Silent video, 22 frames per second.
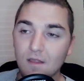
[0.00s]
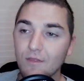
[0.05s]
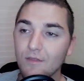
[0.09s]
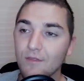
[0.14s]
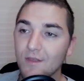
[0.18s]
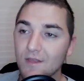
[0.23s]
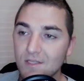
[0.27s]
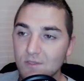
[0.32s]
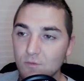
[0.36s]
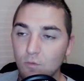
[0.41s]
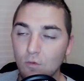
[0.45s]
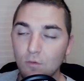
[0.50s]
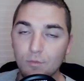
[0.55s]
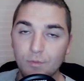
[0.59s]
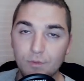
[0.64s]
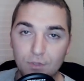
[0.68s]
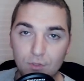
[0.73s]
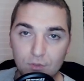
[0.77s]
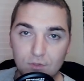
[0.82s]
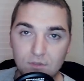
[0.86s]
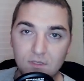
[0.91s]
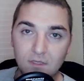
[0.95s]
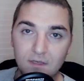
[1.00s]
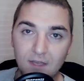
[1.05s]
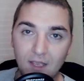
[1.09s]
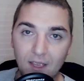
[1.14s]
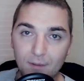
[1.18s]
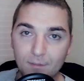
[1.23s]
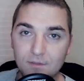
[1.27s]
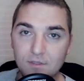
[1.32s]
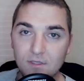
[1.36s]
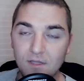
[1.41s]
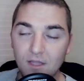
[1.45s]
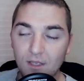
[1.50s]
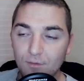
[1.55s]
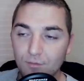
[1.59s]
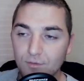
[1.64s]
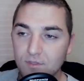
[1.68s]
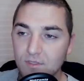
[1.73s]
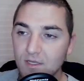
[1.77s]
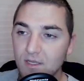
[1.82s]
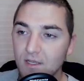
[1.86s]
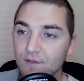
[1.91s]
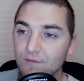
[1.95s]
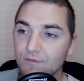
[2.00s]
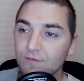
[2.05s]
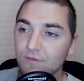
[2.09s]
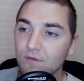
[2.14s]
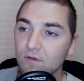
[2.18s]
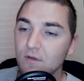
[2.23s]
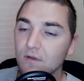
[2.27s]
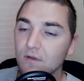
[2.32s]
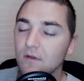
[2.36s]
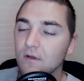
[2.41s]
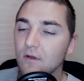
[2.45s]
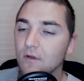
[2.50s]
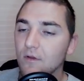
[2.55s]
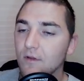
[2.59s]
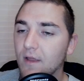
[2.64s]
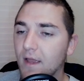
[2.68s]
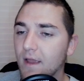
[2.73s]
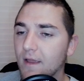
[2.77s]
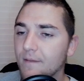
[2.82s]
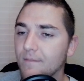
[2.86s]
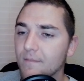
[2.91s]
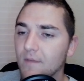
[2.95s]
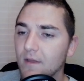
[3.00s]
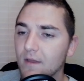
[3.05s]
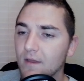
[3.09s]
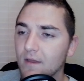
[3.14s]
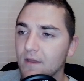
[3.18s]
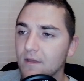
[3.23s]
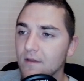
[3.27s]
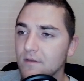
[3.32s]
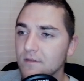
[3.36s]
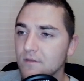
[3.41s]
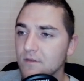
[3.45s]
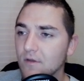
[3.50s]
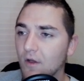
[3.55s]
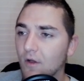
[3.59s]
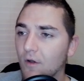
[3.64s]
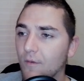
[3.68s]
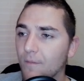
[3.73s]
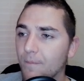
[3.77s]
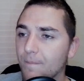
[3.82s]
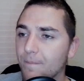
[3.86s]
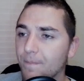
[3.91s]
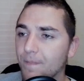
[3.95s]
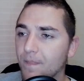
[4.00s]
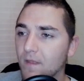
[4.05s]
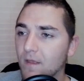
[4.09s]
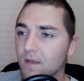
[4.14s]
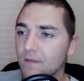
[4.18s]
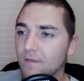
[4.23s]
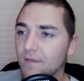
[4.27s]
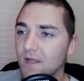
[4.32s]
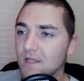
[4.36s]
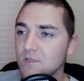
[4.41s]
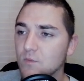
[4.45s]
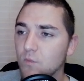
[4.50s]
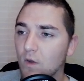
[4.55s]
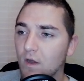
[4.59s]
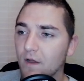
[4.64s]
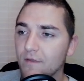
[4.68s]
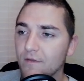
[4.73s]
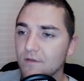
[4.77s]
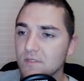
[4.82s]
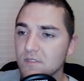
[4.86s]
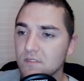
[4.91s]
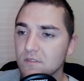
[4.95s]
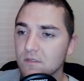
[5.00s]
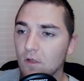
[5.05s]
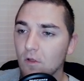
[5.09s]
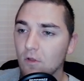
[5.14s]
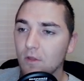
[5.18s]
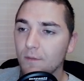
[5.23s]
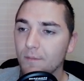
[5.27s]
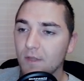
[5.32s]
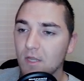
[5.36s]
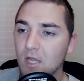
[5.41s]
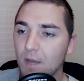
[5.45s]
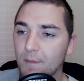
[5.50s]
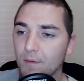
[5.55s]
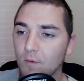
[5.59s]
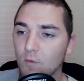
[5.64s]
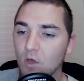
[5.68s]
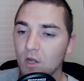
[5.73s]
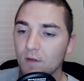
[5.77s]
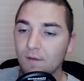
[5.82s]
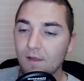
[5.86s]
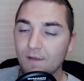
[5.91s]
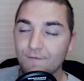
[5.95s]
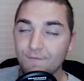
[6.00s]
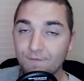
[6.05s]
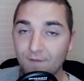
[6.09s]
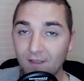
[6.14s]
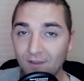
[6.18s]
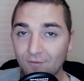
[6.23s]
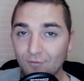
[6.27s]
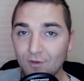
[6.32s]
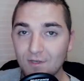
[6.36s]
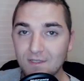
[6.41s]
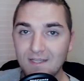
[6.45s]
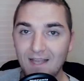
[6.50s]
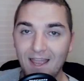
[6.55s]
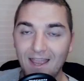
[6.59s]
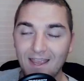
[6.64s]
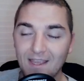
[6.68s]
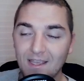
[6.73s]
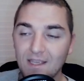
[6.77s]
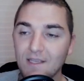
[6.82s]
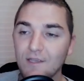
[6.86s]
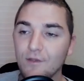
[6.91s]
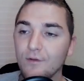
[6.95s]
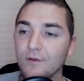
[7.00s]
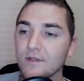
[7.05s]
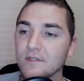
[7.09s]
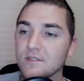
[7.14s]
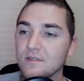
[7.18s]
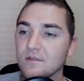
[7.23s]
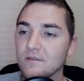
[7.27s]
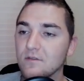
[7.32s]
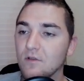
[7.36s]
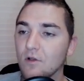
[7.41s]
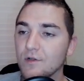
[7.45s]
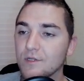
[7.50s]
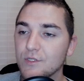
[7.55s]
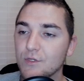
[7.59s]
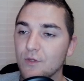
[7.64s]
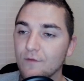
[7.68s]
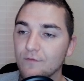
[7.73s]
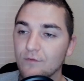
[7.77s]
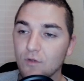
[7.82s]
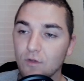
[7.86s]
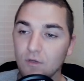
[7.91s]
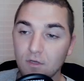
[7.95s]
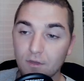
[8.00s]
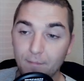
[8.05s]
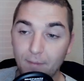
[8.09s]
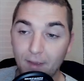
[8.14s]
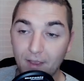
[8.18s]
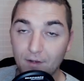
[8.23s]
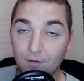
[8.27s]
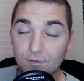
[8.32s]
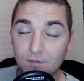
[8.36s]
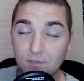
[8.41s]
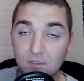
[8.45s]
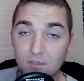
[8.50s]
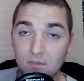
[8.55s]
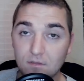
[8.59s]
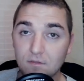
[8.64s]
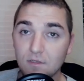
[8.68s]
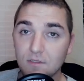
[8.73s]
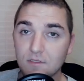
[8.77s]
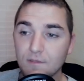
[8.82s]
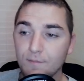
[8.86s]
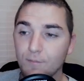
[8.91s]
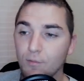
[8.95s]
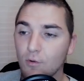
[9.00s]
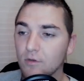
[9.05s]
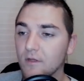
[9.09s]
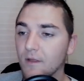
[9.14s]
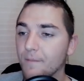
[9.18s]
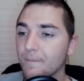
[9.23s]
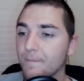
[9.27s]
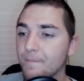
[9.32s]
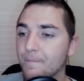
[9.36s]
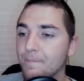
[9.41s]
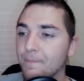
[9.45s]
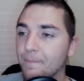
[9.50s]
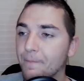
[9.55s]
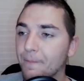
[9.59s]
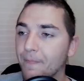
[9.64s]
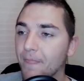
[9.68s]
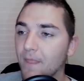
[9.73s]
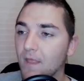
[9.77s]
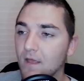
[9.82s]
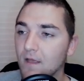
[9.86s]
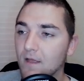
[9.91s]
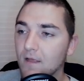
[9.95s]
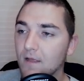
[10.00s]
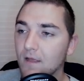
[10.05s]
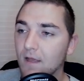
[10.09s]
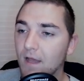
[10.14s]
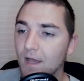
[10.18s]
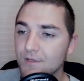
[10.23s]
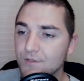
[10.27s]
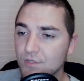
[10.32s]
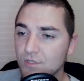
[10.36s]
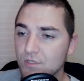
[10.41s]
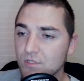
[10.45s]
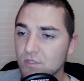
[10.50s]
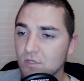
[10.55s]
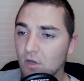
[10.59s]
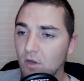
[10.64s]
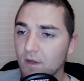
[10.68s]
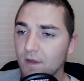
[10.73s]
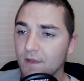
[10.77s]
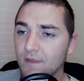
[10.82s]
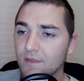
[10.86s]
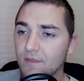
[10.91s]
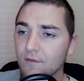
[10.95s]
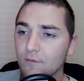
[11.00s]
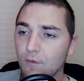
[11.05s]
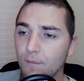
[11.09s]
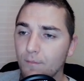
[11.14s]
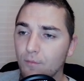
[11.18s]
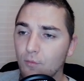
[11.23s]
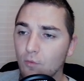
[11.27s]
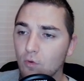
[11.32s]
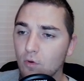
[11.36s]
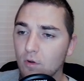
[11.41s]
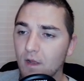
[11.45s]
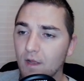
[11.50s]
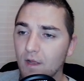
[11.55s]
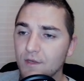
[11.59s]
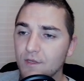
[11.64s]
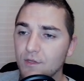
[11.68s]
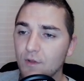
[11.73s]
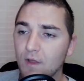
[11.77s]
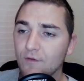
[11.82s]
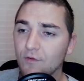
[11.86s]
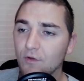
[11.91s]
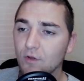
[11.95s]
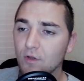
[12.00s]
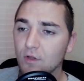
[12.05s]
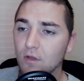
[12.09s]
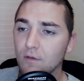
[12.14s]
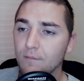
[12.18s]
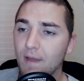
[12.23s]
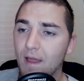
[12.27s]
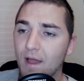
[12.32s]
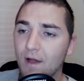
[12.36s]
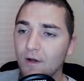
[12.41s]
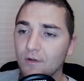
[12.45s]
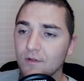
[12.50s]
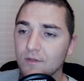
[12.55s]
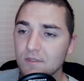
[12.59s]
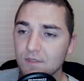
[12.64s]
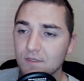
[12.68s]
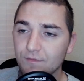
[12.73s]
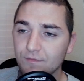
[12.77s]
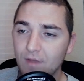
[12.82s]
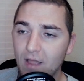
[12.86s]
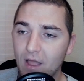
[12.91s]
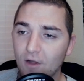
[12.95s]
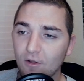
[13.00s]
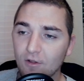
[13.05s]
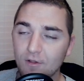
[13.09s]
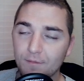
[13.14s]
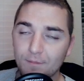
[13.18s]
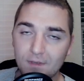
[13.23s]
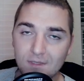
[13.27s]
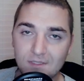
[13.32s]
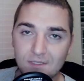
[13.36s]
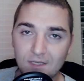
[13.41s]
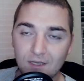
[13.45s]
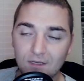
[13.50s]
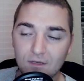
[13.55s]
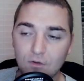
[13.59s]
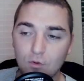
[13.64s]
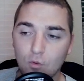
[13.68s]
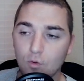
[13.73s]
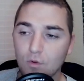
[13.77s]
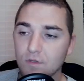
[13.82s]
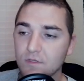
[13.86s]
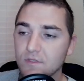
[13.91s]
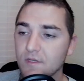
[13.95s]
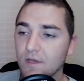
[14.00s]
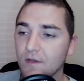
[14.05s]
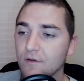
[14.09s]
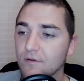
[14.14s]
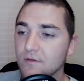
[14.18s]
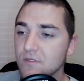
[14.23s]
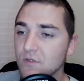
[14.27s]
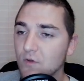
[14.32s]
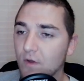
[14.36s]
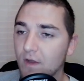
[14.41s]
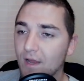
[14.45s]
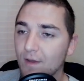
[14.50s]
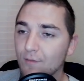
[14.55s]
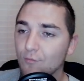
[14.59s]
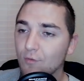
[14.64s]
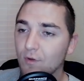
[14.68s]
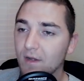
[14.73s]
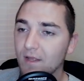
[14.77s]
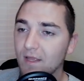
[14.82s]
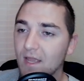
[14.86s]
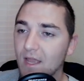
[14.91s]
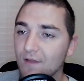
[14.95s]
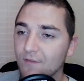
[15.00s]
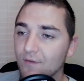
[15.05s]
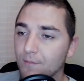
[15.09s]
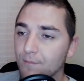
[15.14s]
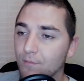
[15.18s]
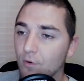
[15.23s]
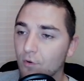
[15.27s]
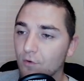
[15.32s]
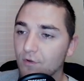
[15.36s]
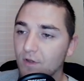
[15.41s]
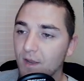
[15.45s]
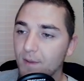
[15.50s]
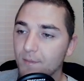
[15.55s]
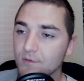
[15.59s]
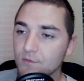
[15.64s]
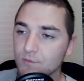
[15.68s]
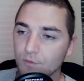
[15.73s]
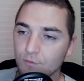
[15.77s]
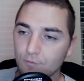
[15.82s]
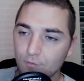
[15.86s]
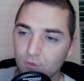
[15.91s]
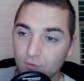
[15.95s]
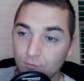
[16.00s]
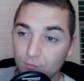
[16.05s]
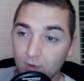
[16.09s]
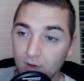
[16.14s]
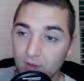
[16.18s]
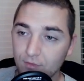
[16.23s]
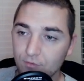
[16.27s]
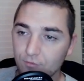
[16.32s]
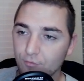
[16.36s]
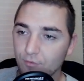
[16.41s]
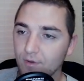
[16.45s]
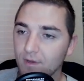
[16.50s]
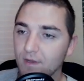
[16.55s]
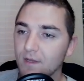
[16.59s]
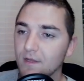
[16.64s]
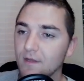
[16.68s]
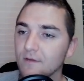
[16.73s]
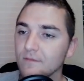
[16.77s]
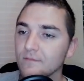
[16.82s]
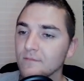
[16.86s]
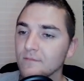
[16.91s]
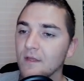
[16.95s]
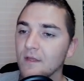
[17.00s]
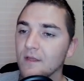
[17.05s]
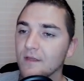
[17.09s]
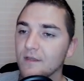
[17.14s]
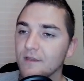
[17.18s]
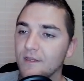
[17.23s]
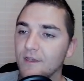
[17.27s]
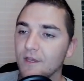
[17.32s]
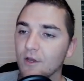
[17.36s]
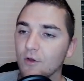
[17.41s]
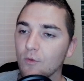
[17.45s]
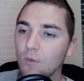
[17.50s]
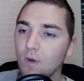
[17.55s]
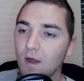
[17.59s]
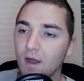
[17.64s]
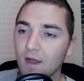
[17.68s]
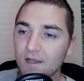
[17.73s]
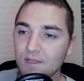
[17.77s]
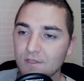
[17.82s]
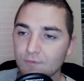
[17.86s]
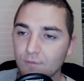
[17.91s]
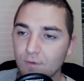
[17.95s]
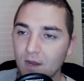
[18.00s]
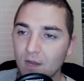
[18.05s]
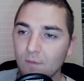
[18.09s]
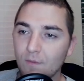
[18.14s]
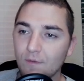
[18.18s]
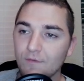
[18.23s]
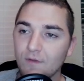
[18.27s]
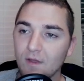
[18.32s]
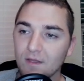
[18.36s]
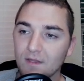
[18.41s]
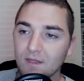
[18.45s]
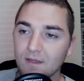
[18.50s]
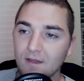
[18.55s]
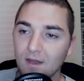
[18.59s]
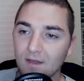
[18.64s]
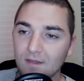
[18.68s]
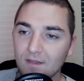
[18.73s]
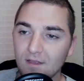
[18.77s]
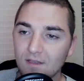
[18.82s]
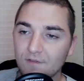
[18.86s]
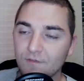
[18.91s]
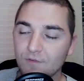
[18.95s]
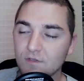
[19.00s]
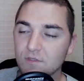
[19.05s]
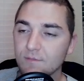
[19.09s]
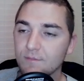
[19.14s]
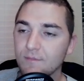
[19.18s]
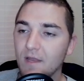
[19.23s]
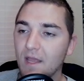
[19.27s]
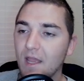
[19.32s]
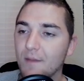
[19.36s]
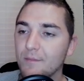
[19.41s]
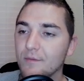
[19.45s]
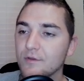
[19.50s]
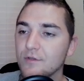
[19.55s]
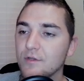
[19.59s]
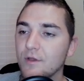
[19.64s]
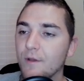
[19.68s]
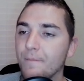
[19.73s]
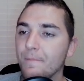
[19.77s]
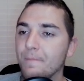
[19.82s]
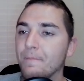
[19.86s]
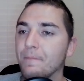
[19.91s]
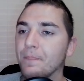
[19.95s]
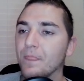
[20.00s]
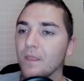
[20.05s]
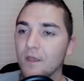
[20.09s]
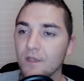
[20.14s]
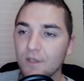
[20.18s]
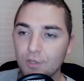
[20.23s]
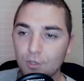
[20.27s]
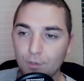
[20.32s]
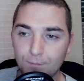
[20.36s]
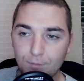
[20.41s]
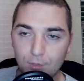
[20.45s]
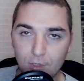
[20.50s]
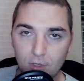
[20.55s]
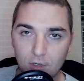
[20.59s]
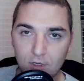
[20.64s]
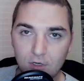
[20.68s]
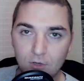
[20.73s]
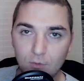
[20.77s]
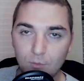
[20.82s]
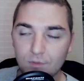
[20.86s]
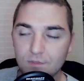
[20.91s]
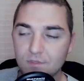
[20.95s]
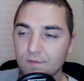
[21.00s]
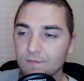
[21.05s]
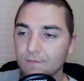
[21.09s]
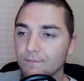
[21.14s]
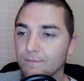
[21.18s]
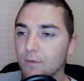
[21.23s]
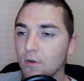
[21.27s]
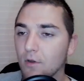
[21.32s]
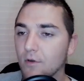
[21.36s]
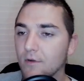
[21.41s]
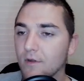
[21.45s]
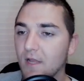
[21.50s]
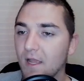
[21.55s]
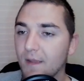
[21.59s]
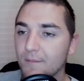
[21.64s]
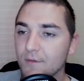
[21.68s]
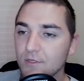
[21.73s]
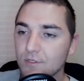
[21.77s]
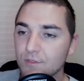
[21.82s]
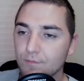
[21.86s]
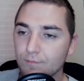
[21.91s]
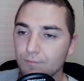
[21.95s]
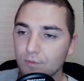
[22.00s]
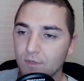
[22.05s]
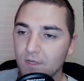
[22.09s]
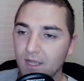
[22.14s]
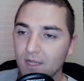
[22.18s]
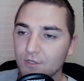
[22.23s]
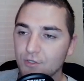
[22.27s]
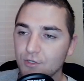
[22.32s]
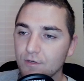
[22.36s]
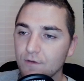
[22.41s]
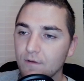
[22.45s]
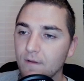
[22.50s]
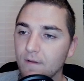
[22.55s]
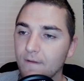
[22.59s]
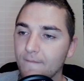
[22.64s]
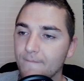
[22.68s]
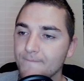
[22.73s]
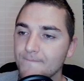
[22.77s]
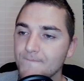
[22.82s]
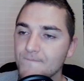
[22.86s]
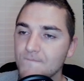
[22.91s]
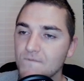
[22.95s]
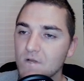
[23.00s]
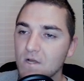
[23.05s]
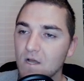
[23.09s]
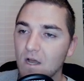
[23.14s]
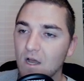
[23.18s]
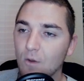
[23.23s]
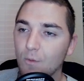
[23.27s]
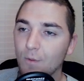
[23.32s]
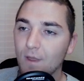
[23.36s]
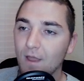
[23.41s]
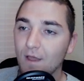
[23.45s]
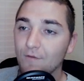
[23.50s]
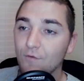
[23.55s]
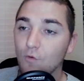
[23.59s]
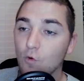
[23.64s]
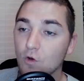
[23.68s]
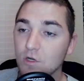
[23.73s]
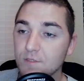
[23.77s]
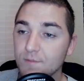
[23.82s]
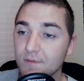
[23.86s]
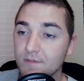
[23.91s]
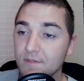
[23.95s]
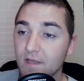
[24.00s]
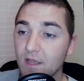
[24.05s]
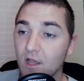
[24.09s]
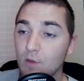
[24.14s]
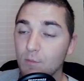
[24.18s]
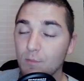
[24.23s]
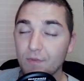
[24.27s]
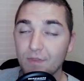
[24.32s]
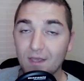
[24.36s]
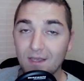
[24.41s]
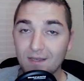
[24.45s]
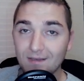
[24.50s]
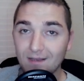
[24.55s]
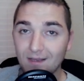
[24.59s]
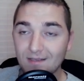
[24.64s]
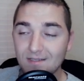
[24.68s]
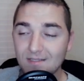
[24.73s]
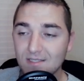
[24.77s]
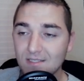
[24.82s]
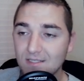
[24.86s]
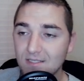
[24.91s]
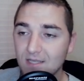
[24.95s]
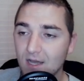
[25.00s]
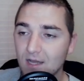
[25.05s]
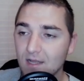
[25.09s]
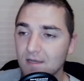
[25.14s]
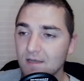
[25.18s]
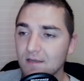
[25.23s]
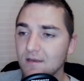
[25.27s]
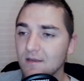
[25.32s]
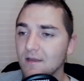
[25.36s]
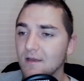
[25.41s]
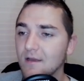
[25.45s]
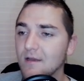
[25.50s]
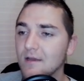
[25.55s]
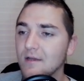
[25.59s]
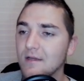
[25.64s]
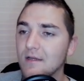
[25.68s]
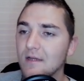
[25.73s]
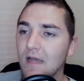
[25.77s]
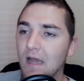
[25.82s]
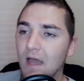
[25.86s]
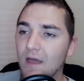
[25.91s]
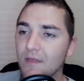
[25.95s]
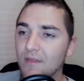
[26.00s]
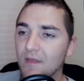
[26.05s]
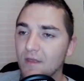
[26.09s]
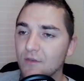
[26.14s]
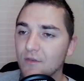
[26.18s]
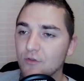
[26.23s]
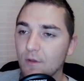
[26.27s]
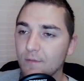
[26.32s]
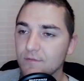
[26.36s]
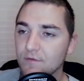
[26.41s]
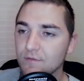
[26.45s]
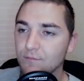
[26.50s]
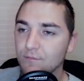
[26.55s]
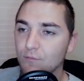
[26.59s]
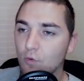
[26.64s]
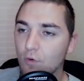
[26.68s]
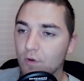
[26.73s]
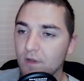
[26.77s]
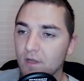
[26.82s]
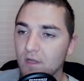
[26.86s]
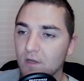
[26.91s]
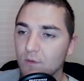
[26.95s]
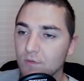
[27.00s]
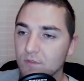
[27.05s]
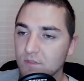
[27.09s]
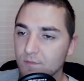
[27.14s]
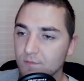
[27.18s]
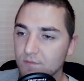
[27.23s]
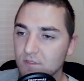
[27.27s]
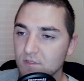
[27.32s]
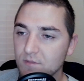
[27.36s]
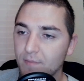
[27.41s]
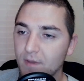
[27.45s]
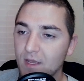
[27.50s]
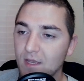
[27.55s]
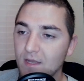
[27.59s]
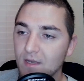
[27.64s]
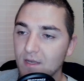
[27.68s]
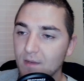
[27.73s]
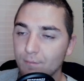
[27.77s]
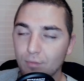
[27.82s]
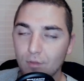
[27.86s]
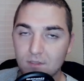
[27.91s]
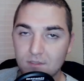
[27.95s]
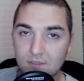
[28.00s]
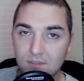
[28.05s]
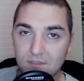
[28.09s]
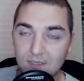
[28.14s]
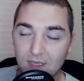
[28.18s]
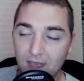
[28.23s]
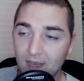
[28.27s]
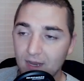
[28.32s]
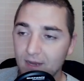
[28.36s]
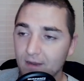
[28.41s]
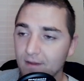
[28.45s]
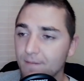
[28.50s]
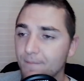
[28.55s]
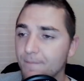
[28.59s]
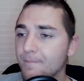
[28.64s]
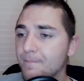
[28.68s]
This will reduce the damage that they receive. Okay, so that's why they're slowly becoming one of my favorite tanky units, as long as you have good commanders to support them. As you saw in the report, I do have a good balance of Alchemists and Corsairs, so I am running heavy burn damage with Ringwraith Tree. Gear-wise, right, we've got the Cutlass for some damage, Hjerbjerk with some burn damage protection, we have Horseman's Helm with anti-stun, and then Drums of Moria with some speed and plus attack.